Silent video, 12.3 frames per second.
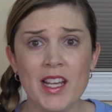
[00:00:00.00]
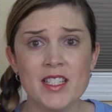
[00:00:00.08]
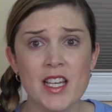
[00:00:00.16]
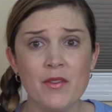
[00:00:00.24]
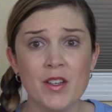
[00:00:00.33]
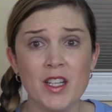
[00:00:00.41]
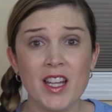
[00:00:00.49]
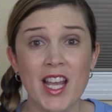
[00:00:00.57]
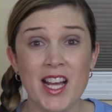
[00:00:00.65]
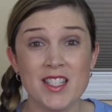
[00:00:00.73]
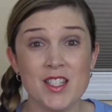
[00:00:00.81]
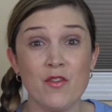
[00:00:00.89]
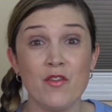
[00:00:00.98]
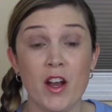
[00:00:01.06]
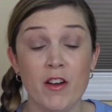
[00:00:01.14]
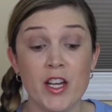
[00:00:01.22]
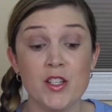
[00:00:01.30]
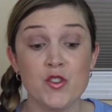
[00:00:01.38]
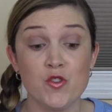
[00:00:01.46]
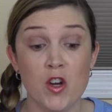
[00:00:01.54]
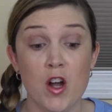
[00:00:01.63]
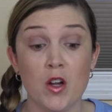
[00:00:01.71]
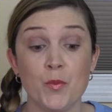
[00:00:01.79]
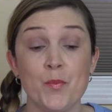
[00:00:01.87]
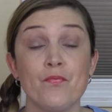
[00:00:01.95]
It definitely has a very
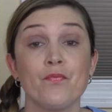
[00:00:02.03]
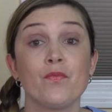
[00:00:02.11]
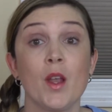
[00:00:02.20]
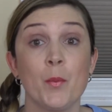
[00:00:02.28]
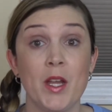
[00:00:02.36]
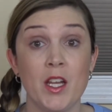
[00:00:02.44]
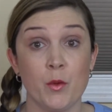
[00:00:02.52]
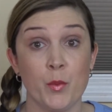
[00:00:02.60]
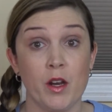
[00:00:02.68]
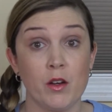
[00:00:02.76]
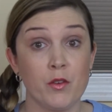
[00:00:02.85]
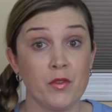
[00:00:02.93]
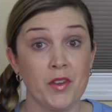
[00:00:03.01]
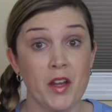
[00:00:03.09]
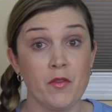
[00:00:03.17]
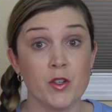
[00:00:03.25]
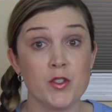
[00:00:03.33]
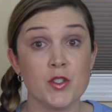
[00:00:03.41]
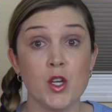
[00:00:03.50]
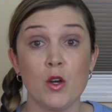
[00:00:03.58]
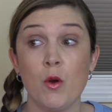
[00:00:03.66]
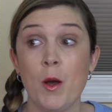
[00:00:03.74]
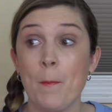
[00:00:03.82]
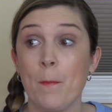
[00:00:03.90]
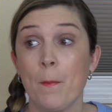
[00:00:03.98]
strong peanut butter flavor.
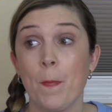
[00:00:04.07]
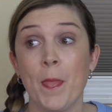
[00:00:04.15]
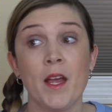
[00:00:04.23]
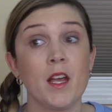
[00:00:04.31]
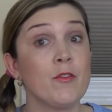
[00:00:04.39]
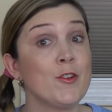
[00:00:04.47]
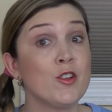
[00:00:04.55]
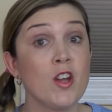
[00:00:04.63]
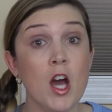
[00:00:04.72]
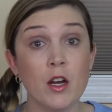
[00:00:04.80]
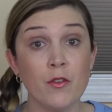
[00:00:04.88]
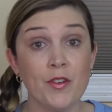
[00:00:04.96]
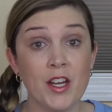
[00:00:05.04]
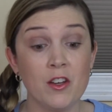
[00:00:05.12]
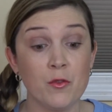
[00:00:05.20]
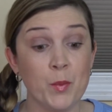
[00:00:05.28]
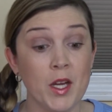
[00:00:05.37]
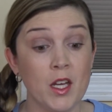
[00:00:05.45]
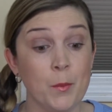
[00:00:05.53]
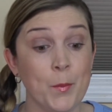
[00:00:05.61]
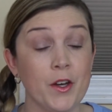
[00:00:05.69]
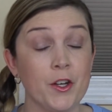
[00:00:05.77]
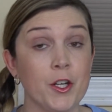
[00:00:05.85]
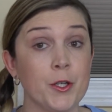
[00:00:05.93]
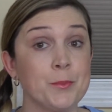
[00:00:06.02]
So if you're not a fan of peanut
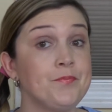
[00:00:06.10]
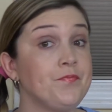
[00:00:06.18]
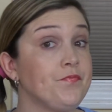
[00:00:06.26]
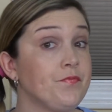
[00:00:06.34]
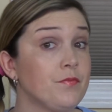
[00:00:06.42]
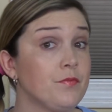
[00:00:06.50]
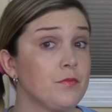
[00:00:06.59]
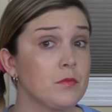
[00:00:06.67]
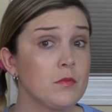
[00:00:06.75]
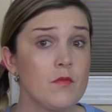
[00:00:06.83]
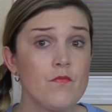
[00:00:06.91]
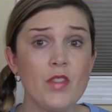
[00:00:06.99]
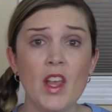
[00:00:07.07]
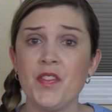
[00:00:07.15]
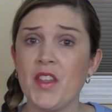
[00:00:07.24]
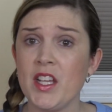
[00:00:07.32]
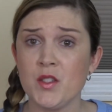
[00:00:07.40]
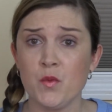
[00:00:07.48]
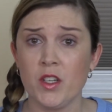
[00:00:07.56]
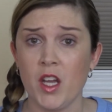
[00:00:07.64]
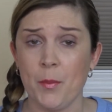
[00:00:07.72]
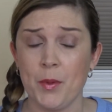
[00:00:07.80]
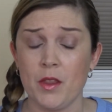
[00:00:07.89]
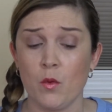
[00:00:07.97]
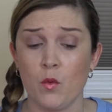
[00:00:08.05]
butter, these would
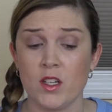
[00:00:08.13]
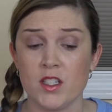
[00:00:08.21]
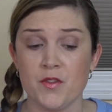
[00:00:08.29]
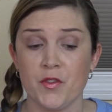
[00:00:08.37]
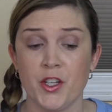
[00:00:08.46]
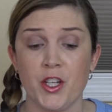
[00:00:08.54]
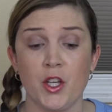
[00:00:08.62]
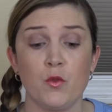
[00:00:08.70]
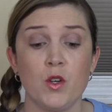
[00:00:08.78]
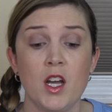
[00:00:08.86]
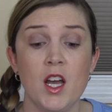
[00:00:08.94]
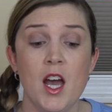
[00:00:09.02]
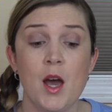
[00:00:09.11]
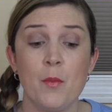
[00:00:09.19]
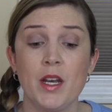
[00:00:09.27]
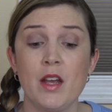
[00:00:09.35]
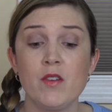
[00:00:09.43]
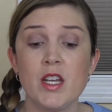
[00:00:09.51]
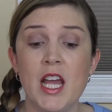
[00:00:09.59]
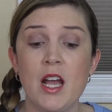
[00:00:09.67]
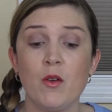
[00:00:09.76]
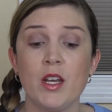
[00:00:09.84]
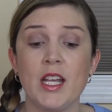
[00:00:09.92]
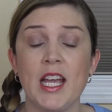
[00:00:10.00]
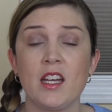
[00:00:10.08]
not be the ones for you. But every
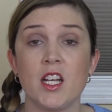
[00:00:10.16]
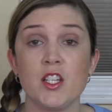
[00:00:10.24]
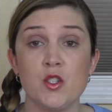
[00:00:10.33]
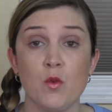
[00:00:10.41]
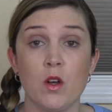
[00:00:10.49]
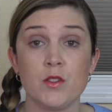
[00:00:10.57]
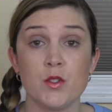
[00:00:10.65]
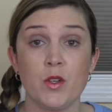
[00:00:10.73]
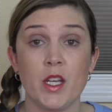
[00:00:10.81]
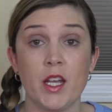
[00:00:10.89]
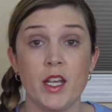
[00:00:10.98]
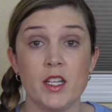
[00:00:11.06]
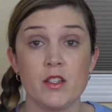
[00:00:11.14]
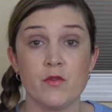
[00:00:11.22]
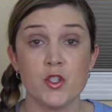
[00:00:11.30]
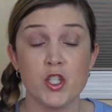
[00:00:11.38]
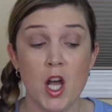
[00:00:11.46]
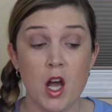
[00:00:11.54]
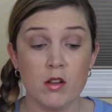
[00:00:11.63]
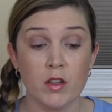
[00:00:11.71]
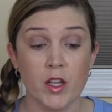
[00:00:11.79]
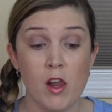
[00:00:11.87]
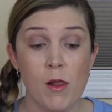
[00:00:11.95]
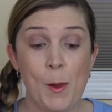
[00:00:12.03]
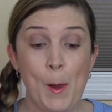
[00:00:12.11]
now and again, I do also get a hint of
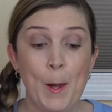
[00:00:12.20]
chocolate.